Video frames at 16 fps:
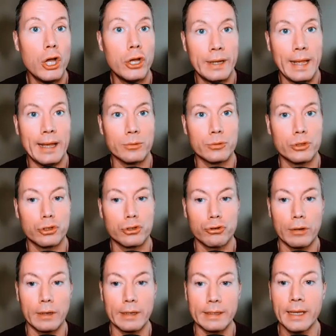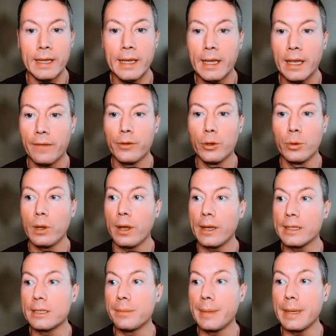how to trade, if you would
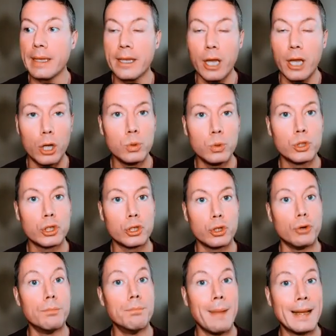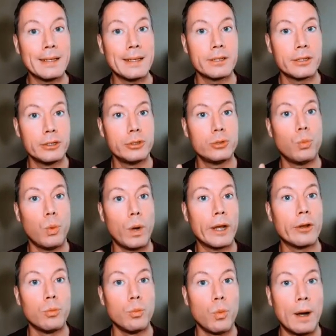like to be coached or mentored
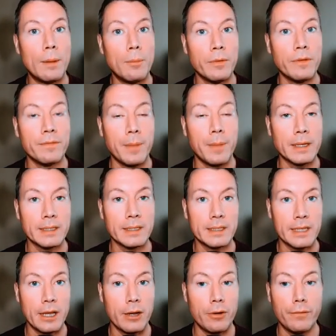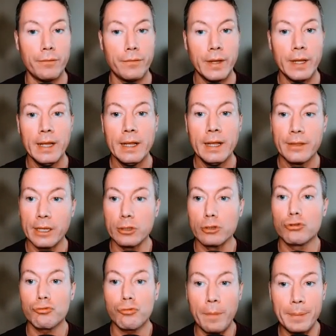one-on-one with myself, then
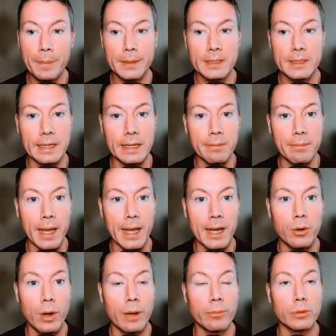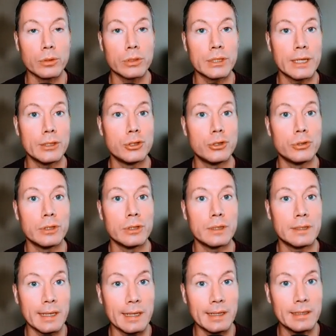drop us an email and we'll send you the
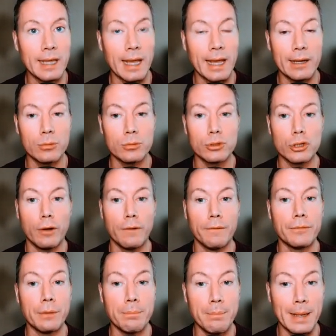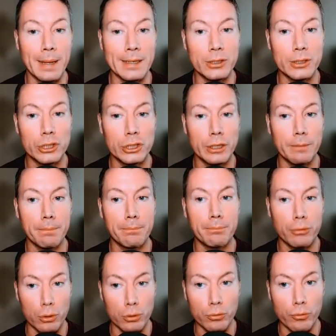details of the mentorship
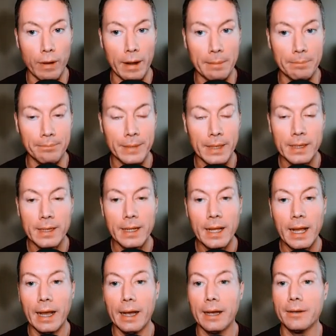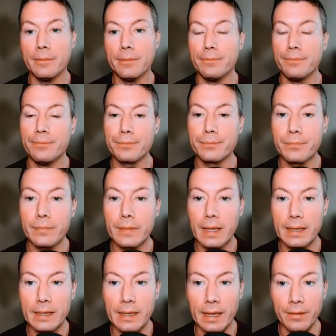program.
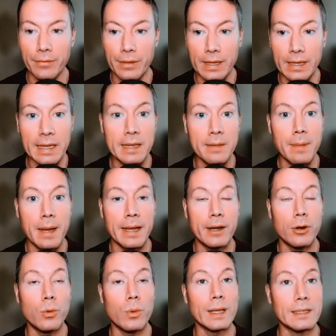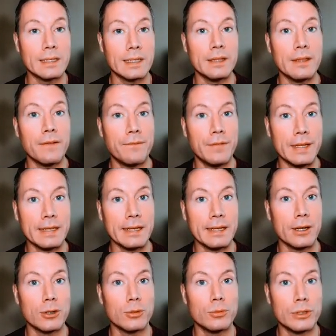Yeah, the email is in the
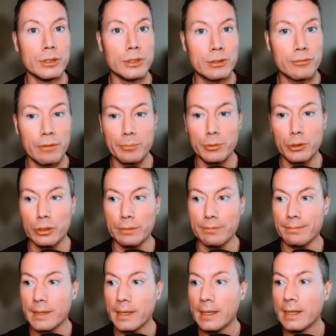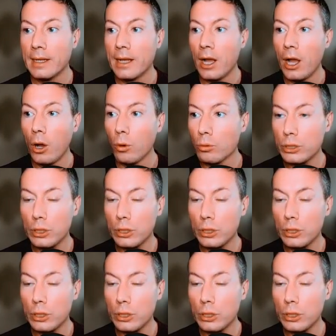video description. Also,